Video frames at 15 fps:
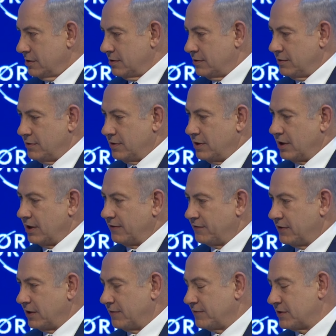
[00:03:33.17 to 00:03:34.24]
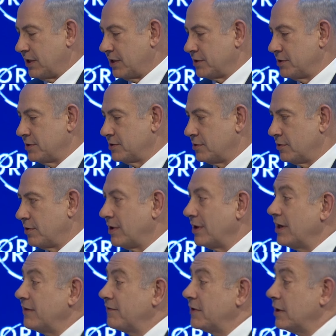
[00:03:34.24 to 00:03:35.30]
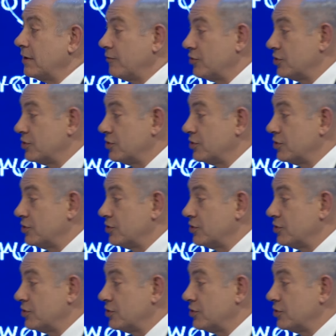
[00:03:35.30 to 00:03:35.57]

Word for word: to the lifting of sanctions or the lifting of